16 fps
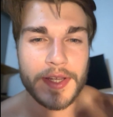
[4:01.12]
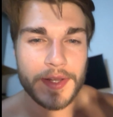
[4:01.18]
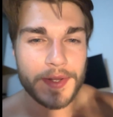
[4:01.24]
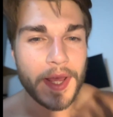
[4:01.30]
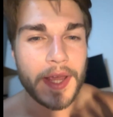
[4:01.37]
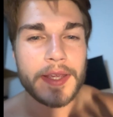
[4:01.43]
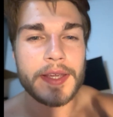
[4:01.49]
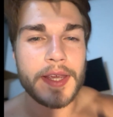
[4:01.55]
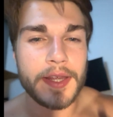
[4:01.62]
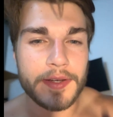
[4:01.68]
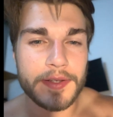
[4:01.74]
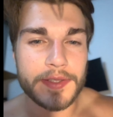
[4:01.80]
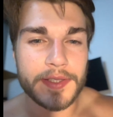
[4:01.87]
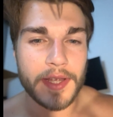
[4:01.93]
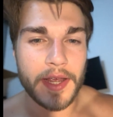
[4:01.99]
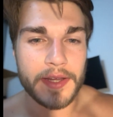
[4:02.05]
that kid
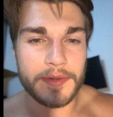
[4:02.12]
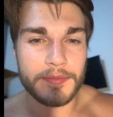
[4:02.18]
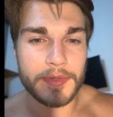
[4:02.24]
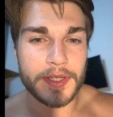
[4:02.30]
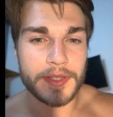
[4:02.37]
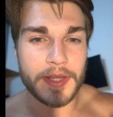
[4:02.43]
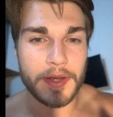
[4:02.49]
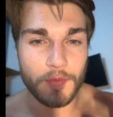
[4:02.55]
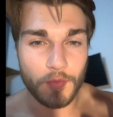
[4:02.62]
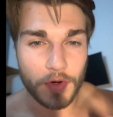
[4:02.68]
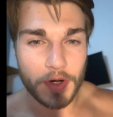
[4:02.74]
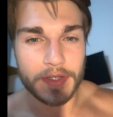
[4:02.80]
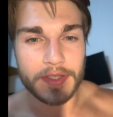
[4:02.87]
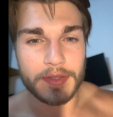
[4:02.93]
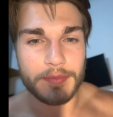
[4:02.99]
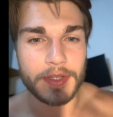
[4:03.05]
inside me that
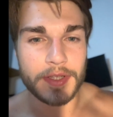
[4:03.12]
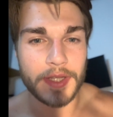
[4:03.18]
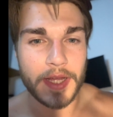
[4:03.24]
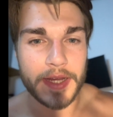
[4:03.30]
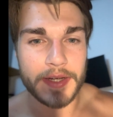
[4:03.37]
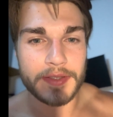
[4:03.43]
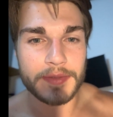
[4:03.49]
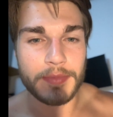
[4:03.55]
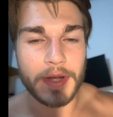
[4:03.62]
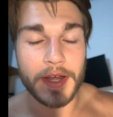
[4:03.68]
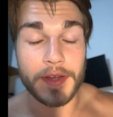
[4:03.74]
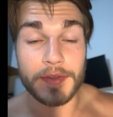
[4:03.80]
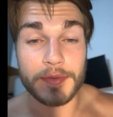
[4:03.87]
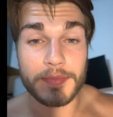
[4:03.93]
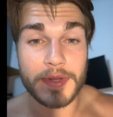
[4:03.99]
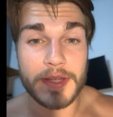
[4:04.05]
wants to be liked by
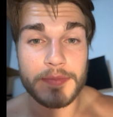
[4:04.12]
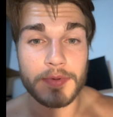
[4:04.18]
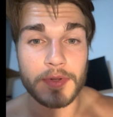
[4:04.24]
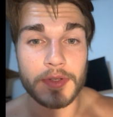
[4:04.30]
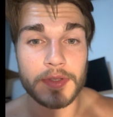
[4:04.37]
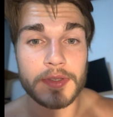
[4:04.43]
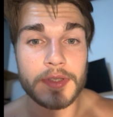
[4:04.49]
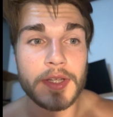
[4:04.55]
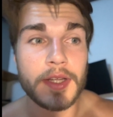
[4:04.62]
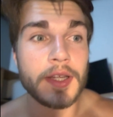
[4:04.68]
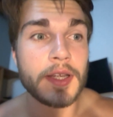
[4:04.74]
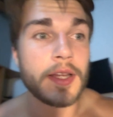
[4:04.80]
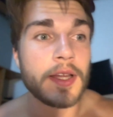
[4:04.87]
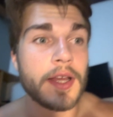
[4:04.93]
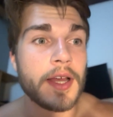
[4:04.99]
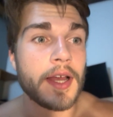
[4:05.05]
other people,
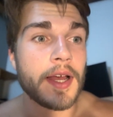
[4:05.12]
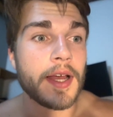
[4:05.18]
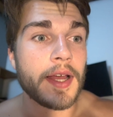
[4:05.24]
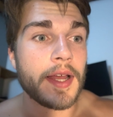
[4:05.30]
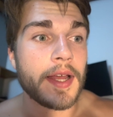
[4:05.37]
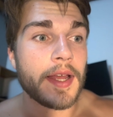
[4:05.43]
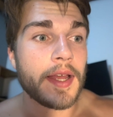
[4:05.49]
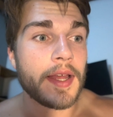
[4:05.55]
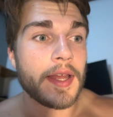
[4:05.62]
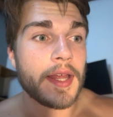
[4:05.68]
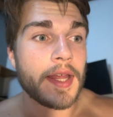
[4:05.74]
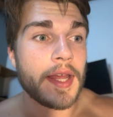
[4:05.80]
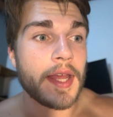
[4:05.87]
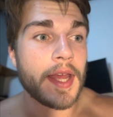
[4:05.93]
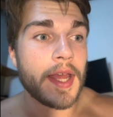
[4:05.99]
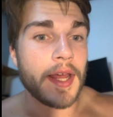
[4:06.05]

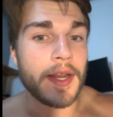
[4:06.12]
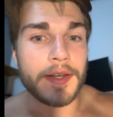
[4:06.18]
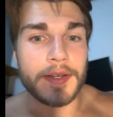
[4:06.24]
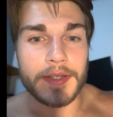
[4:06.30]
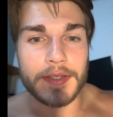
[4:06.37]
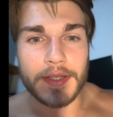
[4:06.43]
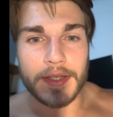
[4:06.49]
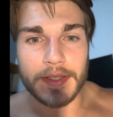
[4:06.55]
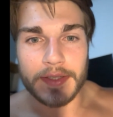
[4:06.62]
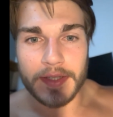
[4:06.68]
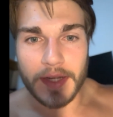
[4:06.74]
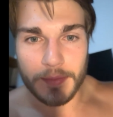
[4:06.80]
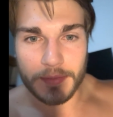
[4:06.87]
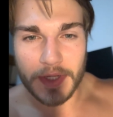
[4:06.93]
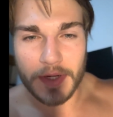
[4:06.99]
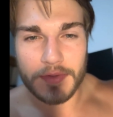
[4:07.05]
and it
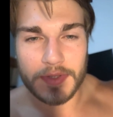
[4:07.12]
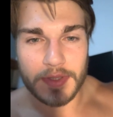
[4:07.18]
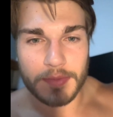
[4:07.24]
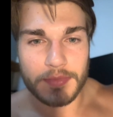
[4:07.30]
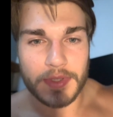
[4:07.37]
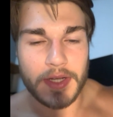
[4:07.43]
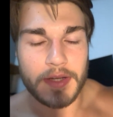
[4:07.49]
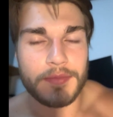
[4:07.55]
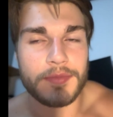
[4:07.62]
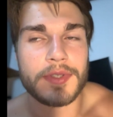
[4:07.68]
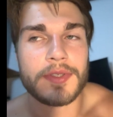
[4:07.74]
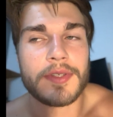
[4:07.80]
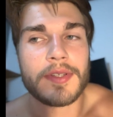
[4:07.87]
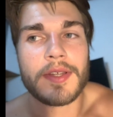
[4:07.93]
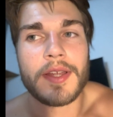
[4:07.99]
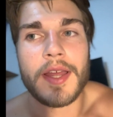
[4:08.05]
comes out
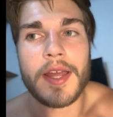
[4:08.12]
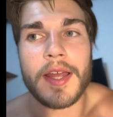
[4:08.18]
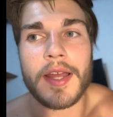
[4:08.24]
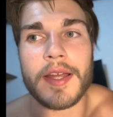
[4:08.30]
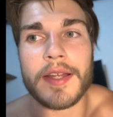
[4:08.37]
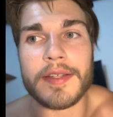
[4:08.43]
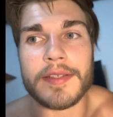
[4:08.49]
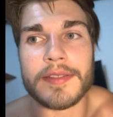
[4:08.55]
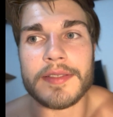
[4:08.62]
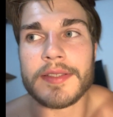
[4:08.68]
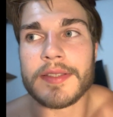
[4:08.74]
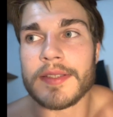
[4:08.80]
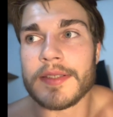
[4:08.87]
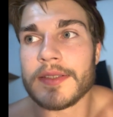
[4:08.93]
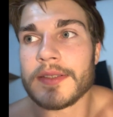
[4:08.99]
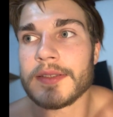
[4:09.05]
sometimes. And
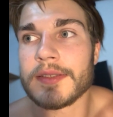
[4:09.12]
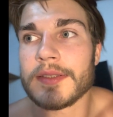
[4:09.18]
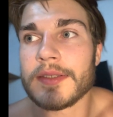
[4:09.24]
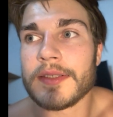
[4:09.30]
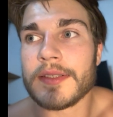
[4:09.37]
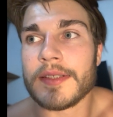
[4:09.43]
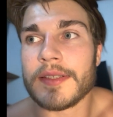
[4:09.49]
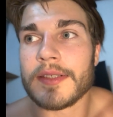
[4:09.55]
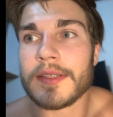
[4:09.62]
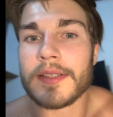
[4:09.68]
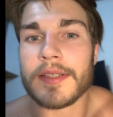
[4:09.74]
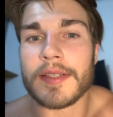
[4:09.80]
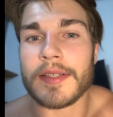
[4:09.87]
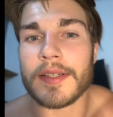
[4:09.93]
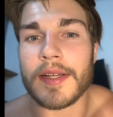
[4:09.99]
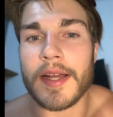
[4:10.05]

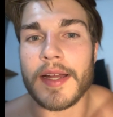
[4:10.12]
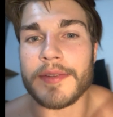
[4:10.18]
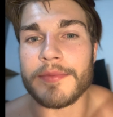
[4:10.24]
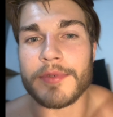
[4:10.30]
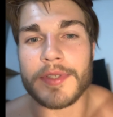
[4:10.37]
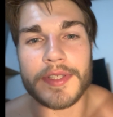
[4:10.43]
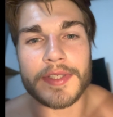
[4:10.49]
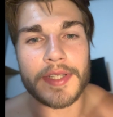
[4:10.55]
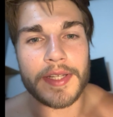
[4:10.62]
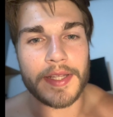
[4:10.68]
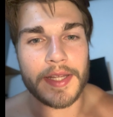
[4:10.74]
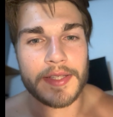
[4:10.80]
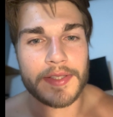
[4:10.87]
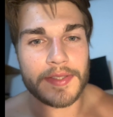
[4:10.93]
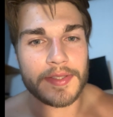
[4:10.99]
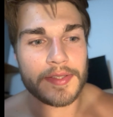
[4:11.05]
I wouldn't say
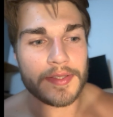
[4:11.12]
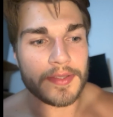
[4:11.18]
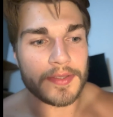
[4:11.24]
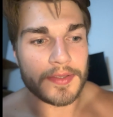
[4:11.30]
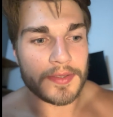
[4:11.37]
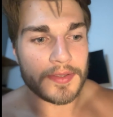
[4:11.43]
that's